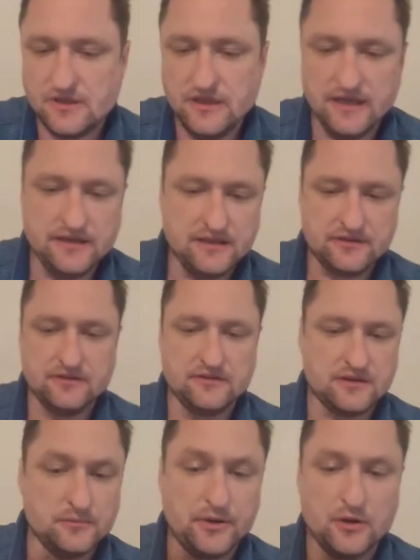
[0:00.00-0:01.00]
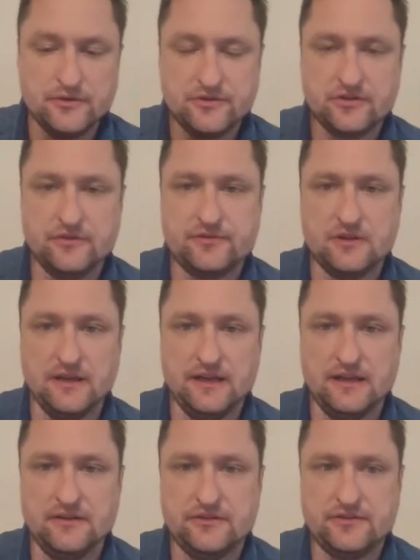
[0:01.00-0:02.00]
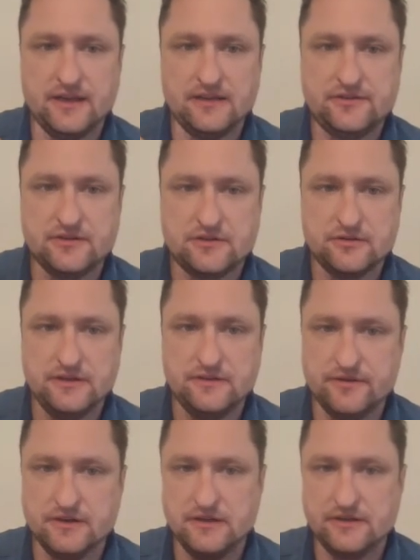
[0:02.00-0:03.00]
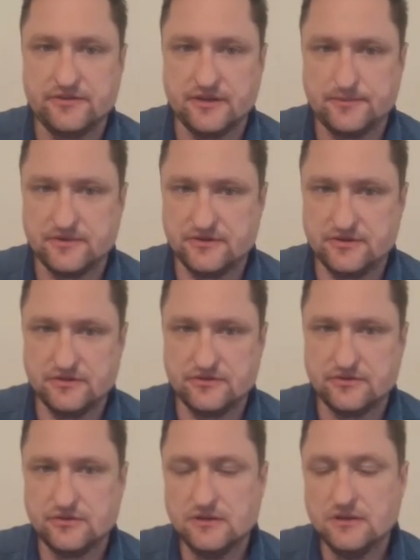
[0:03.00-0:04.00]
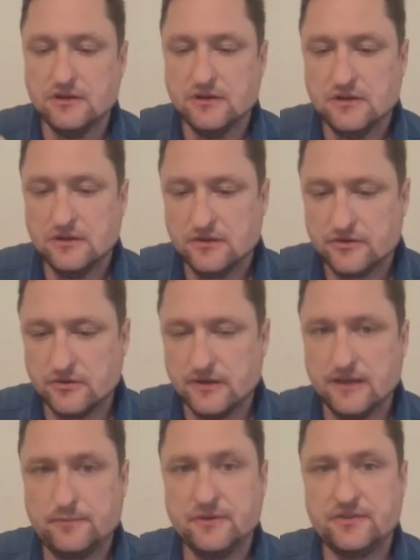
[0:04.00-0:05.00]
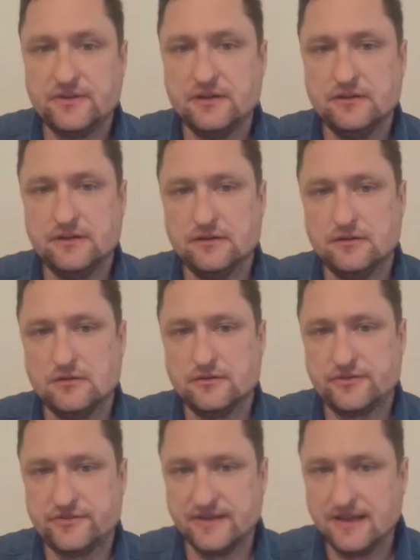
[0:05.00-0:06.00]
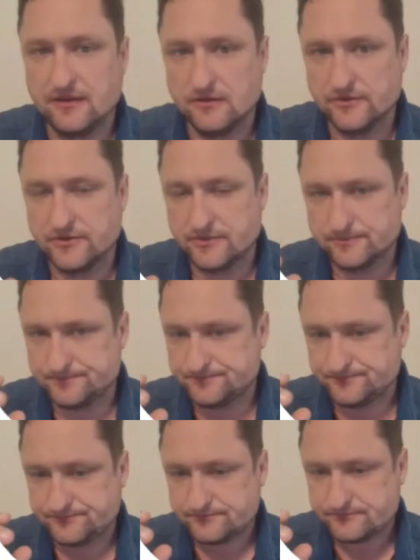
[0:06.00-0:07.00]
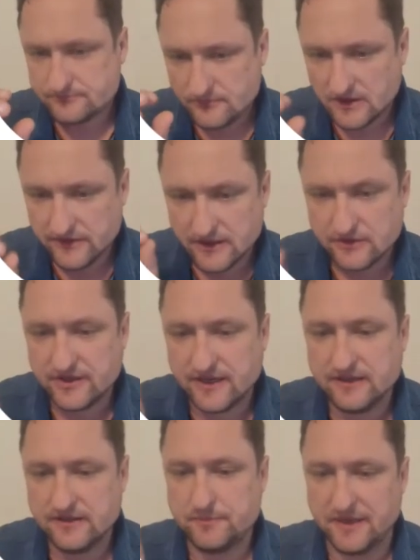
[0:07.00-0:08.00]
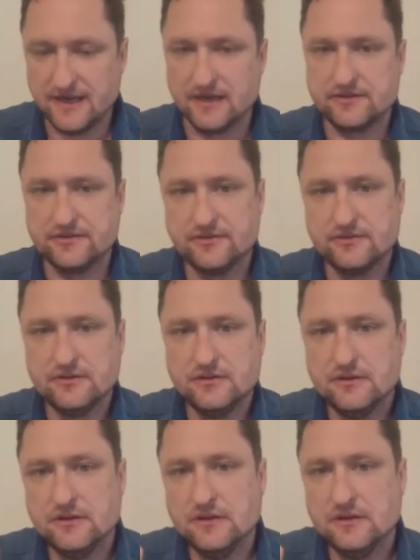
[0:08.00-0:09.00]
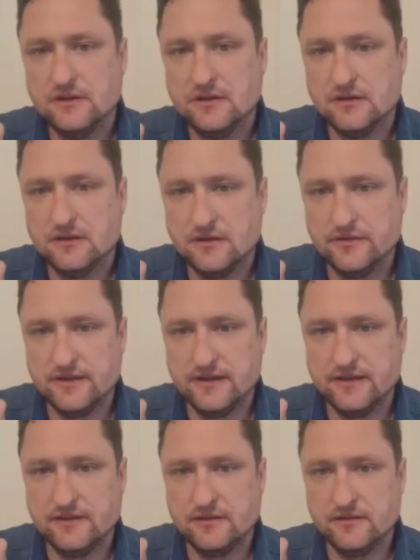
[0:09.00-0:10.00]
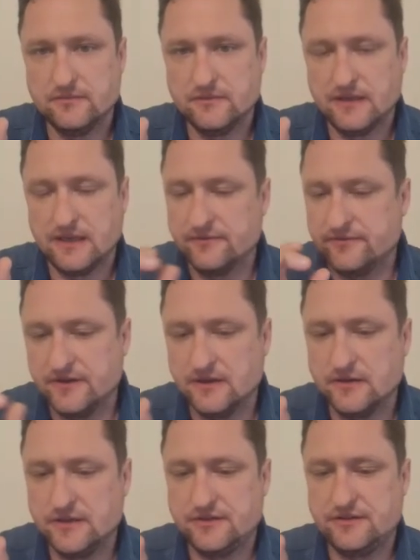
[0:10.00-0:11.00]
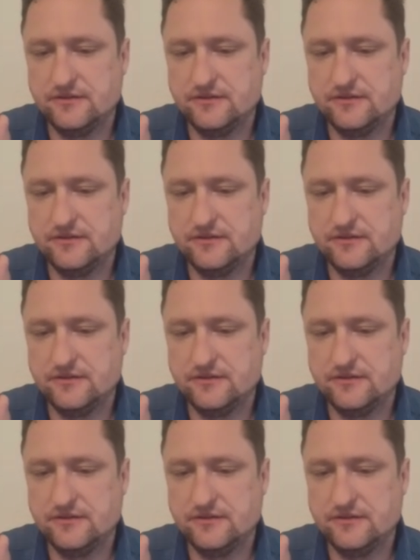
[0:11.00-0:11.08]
and it composes of glands that secrete various substances. So epithelial cells, they're tightly packed. They have very